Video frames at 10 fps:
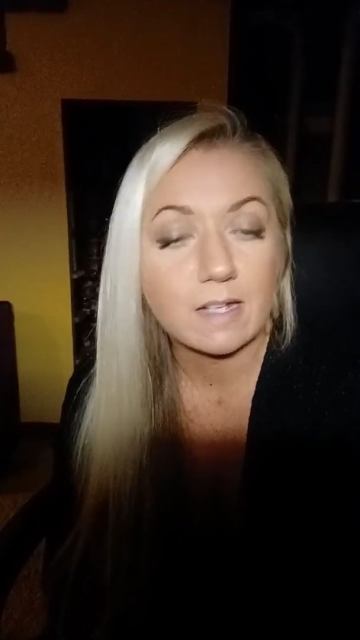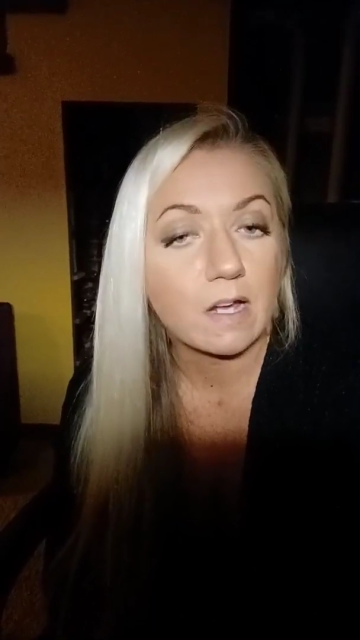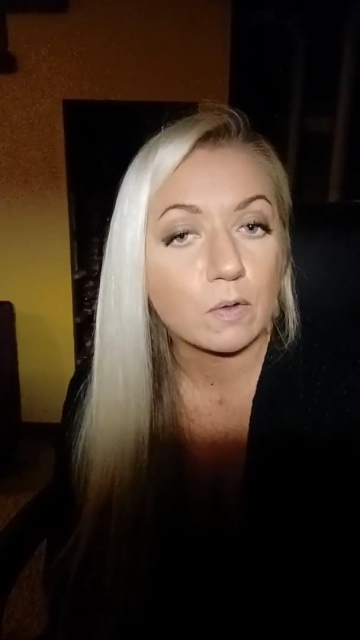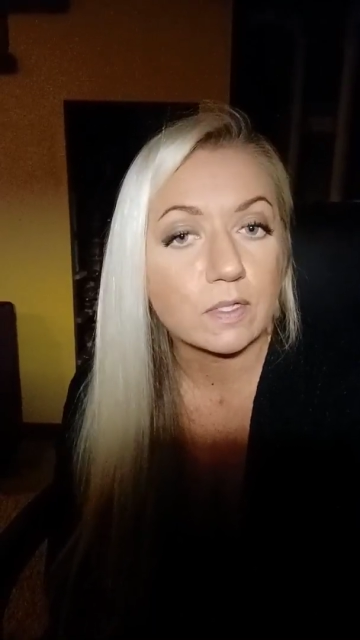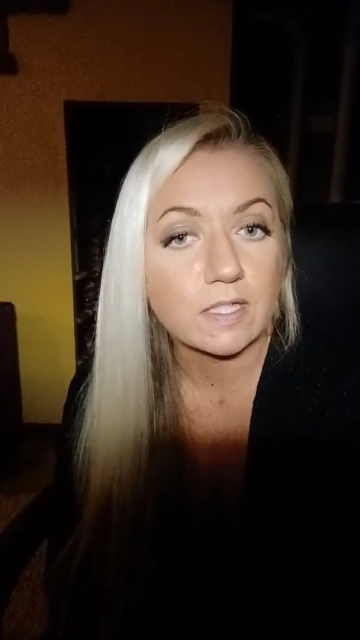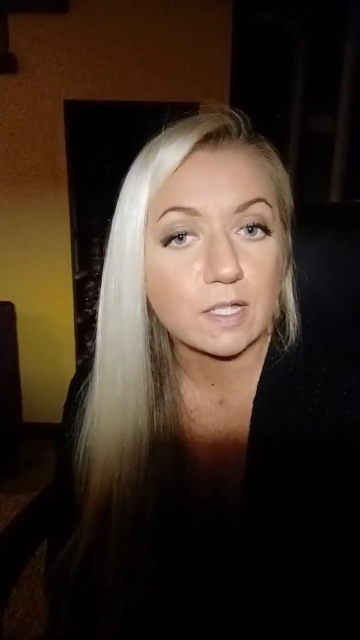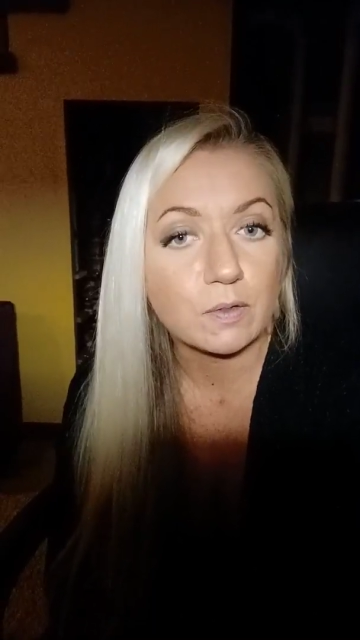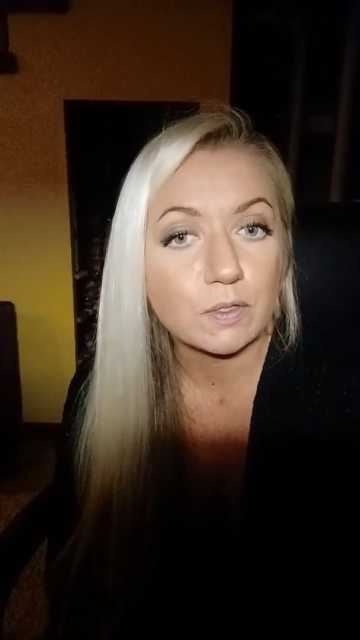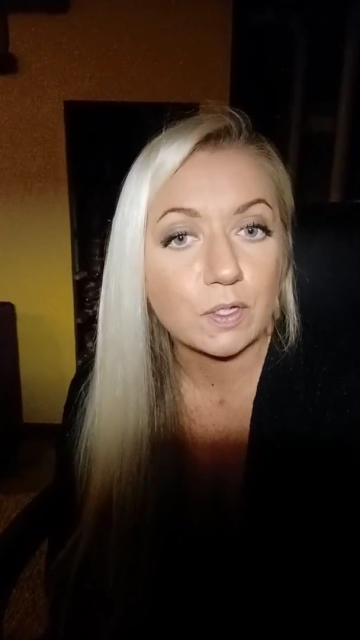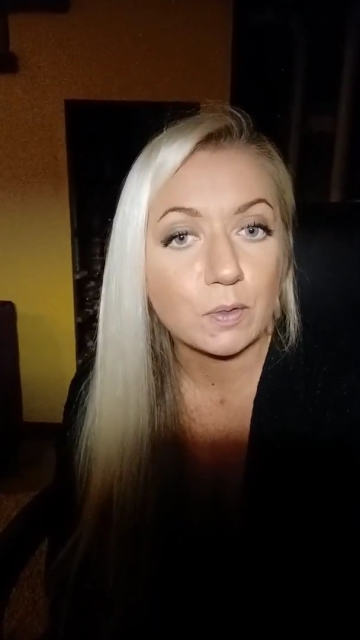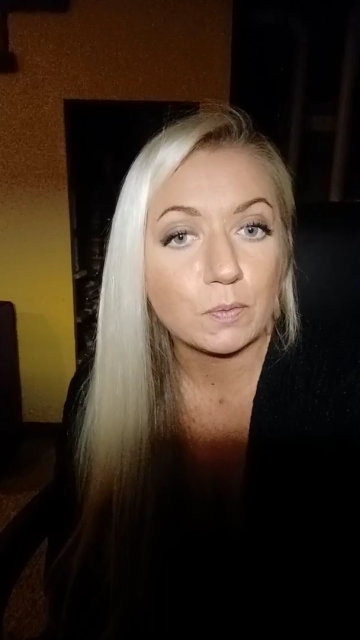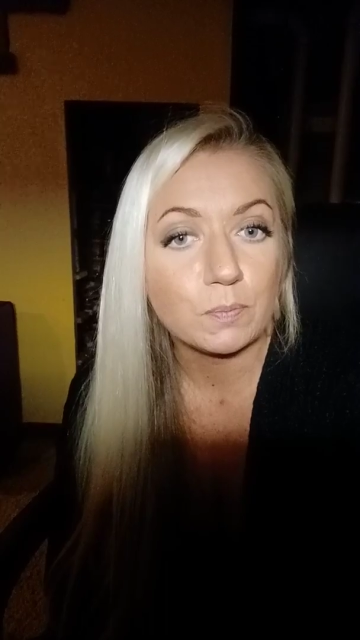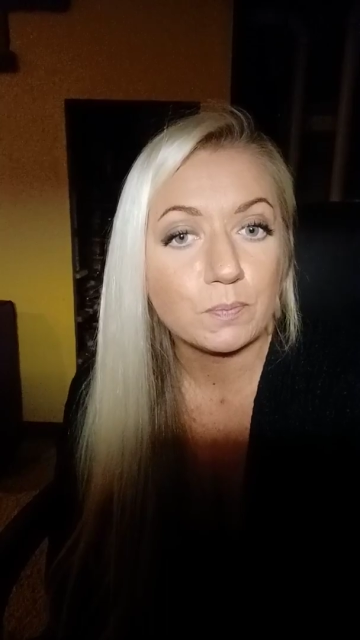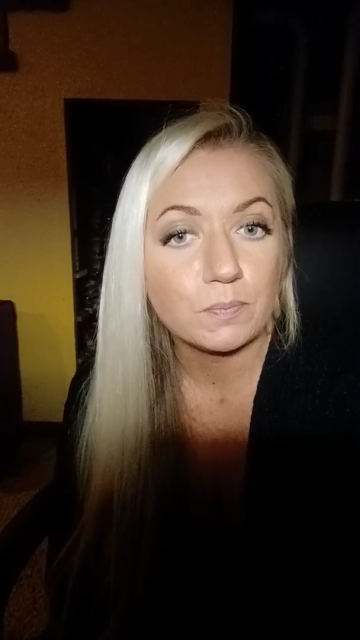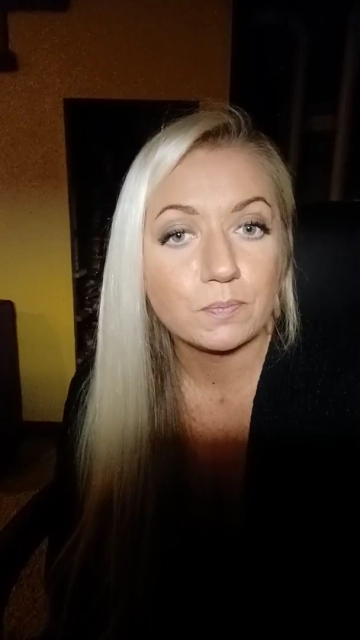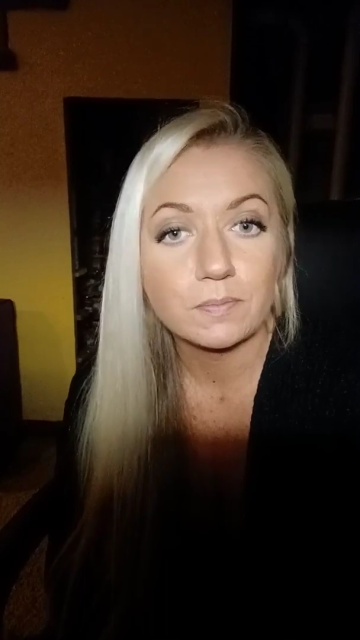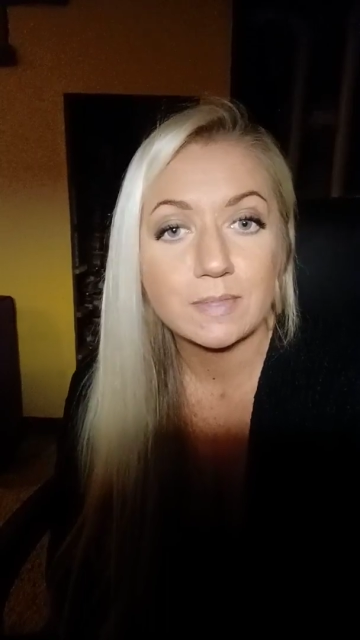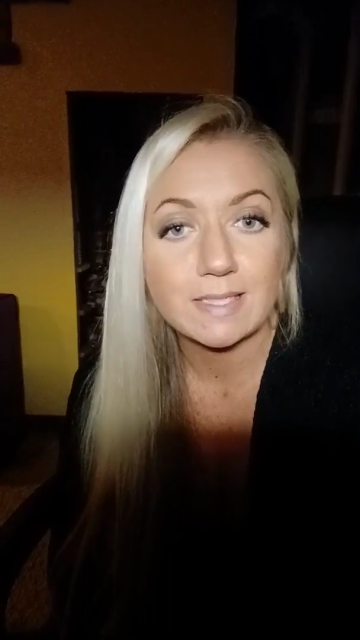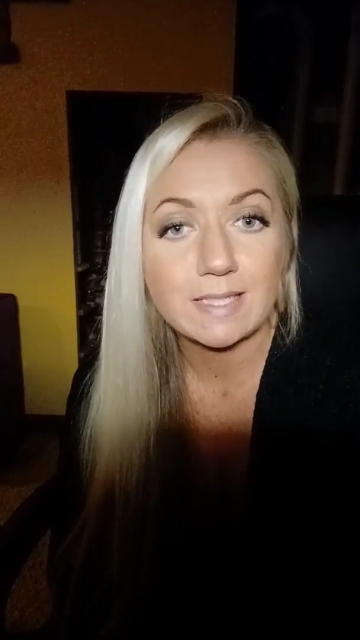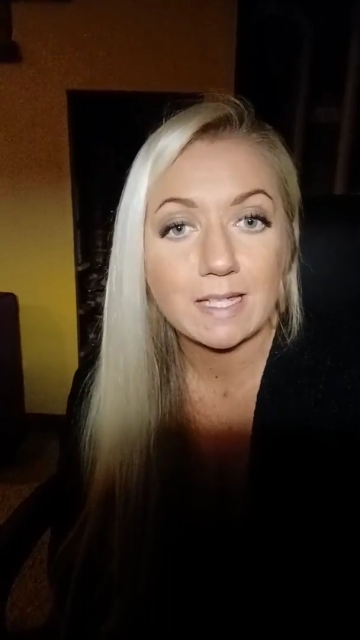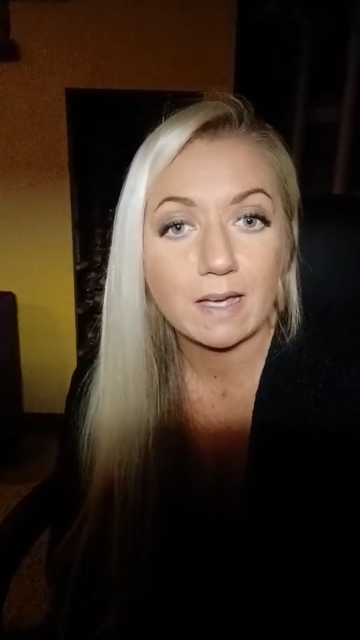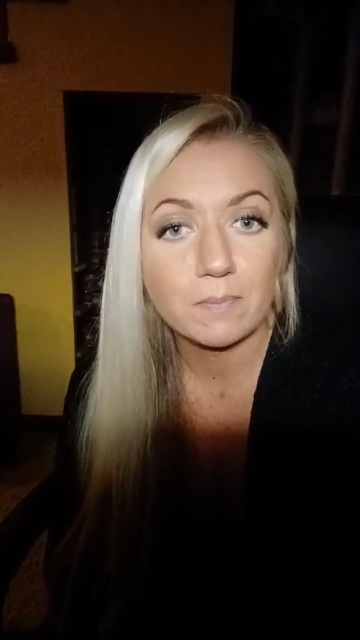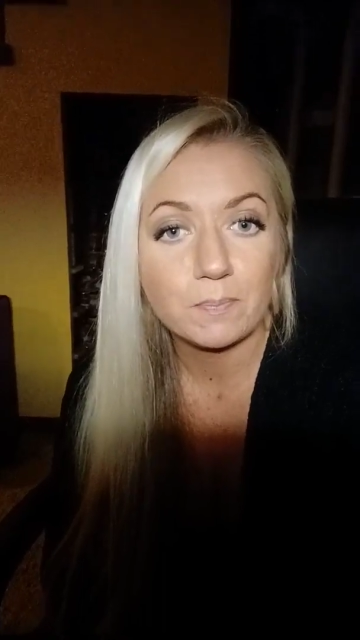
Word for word: and I'll see you soon. See ya.